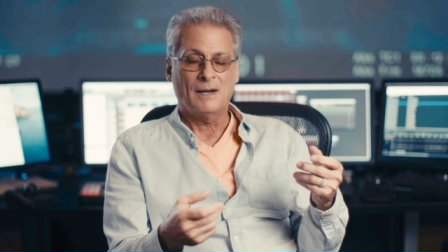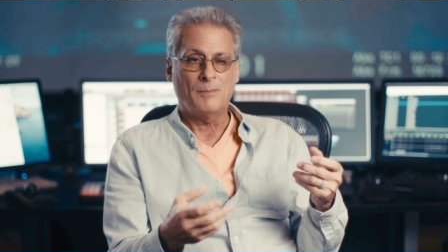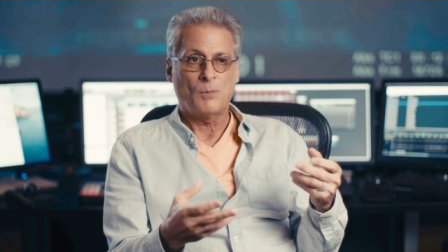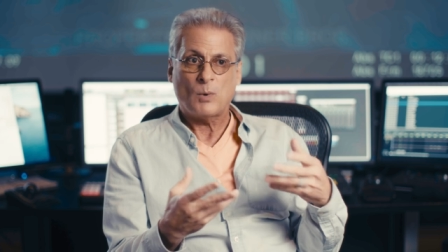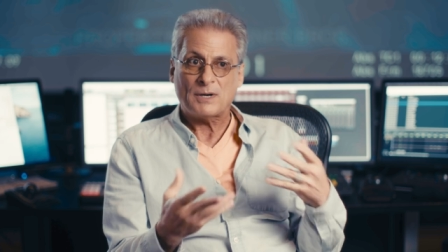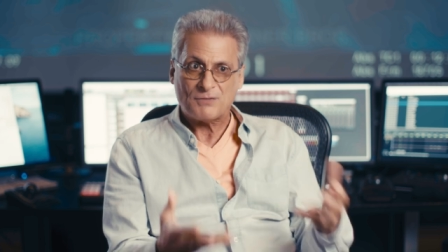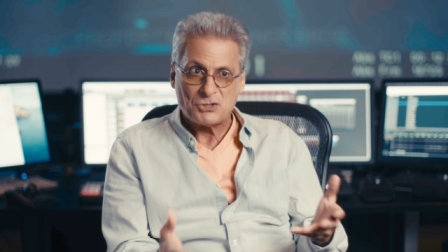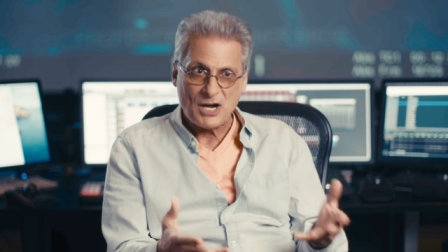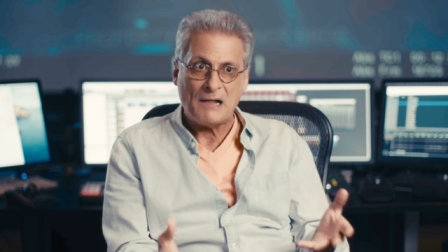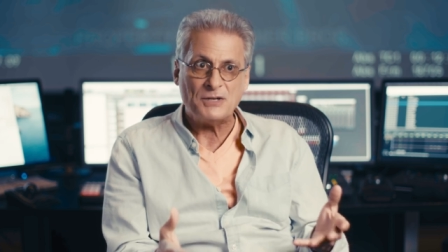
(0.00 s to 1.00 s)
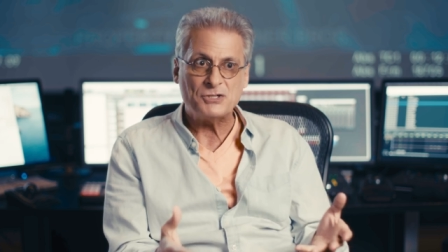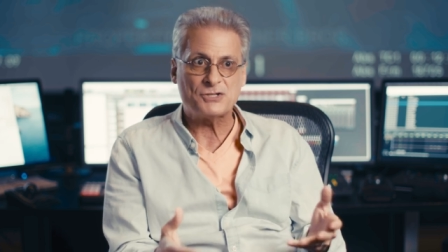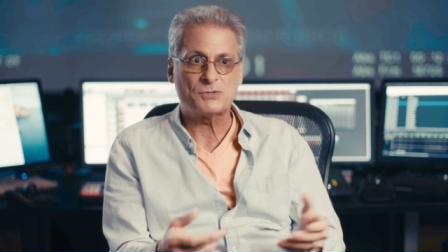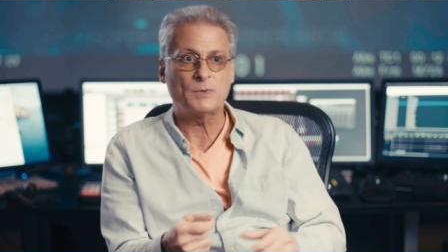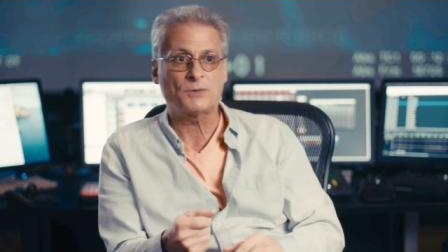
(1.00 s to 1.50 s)
Um, one of the
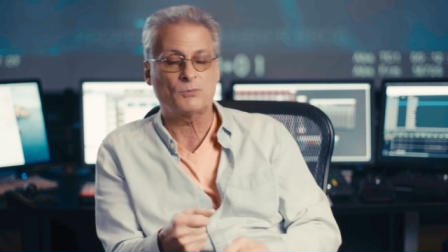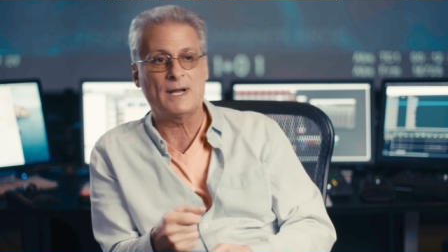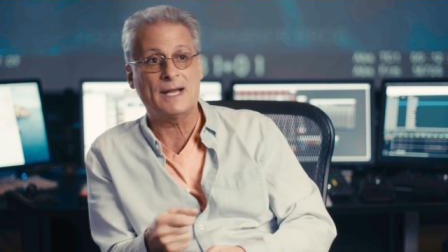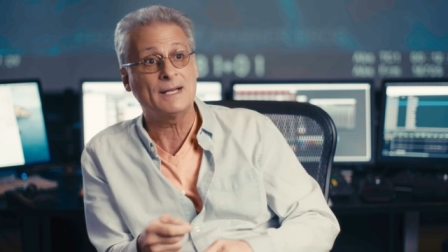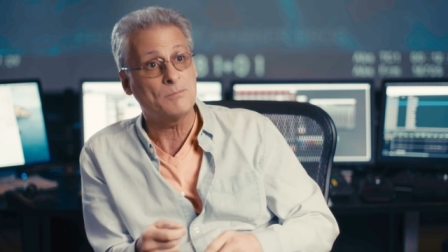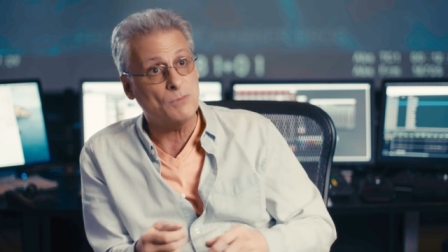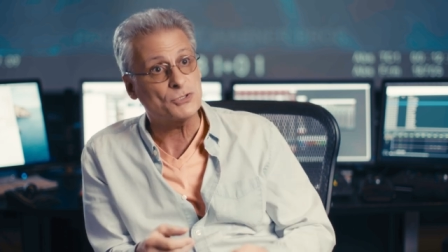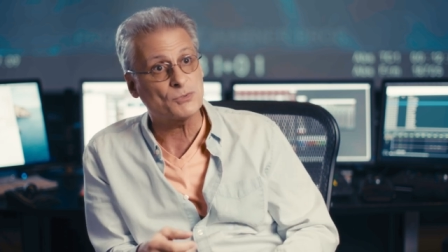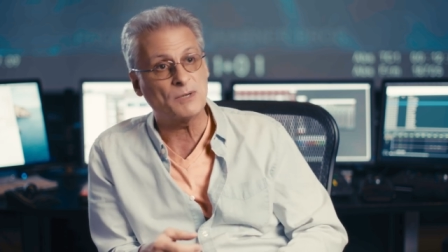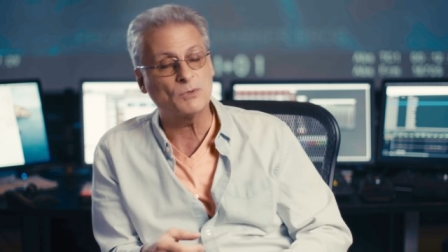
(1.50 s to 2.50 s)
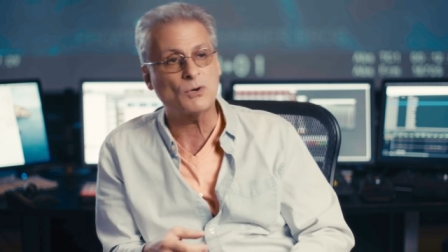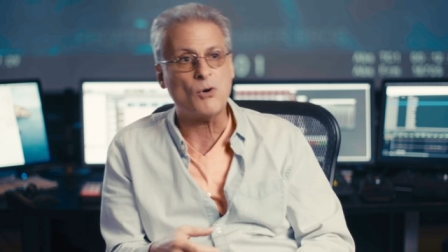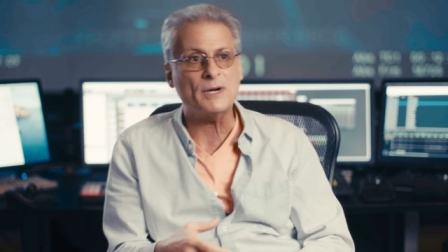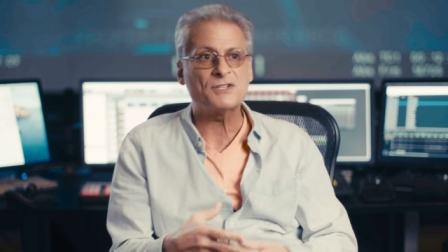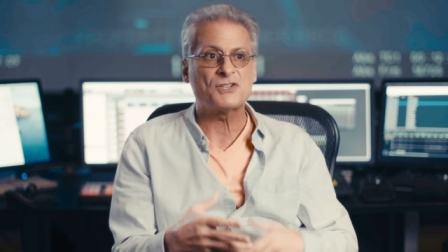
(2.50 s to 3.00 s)
challenges with Rain and most Rain
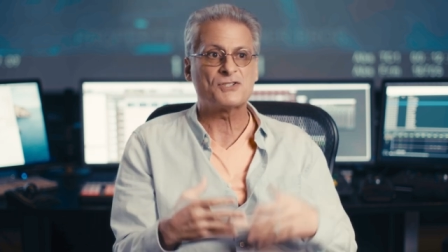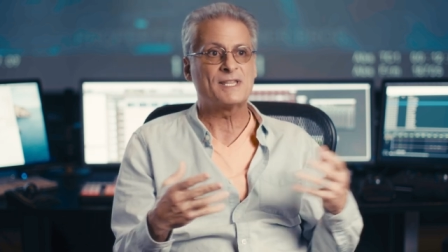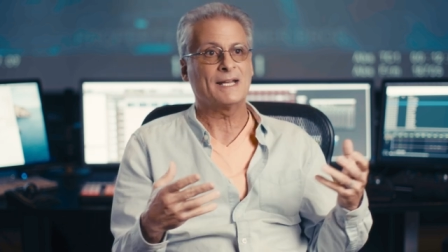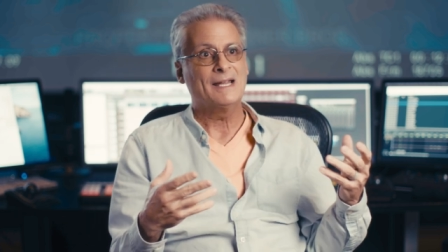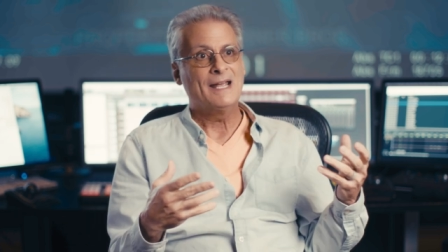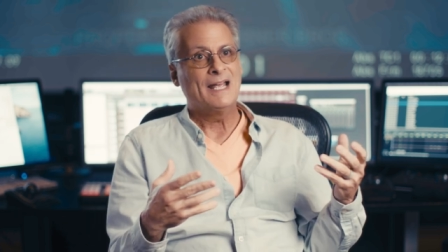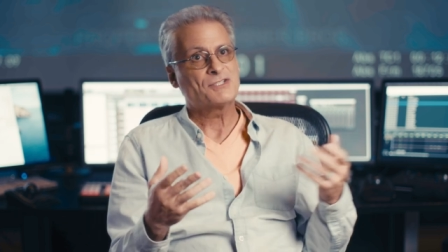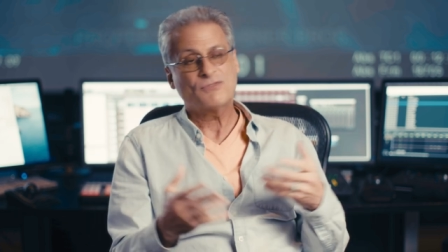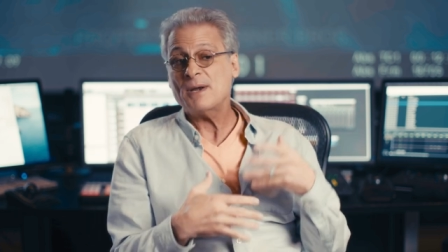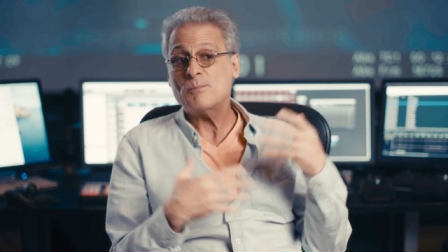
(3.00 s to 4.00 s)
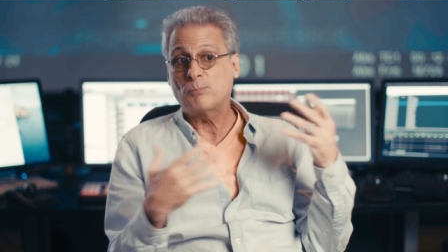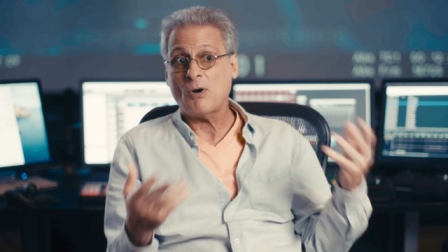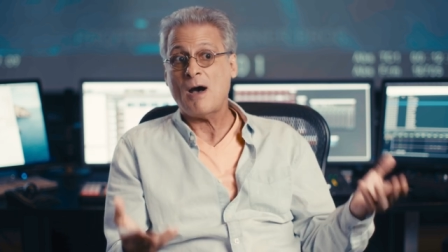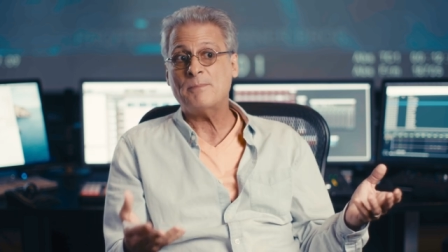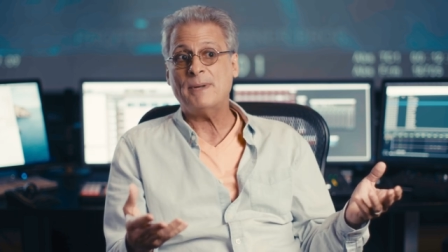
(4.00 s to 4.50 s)
recordings is that it's a very
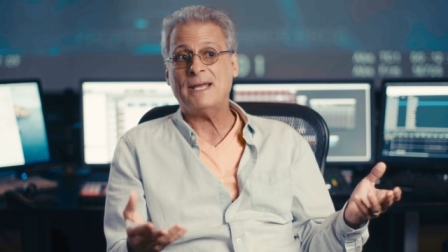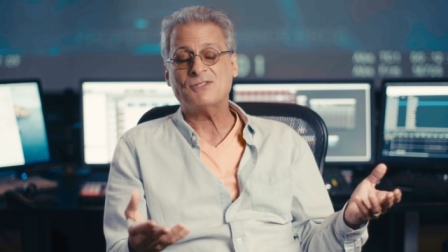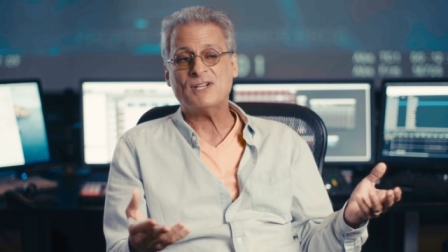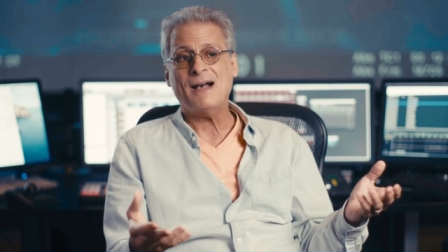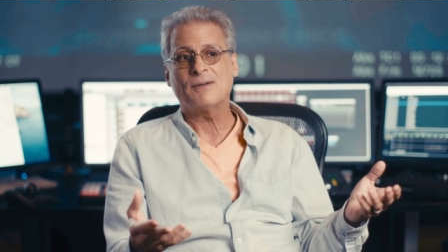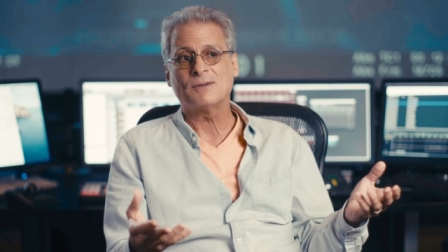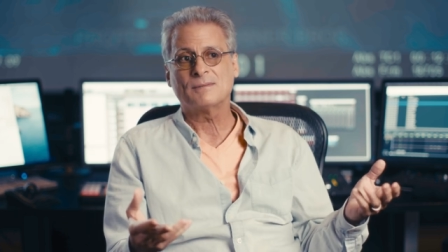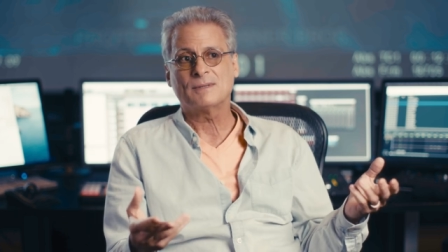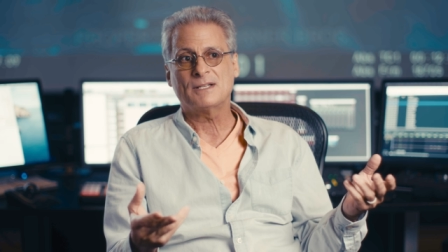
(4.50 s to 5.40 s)
broadband sound.